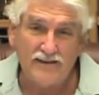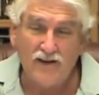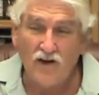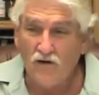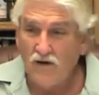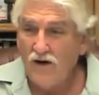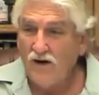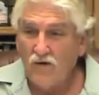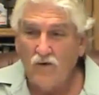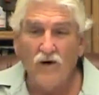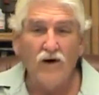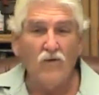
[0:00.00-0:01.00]
So
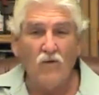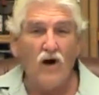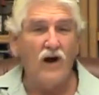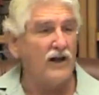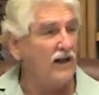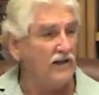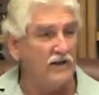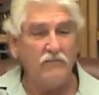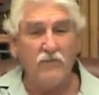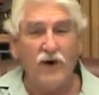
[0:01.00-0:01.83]
we're walking,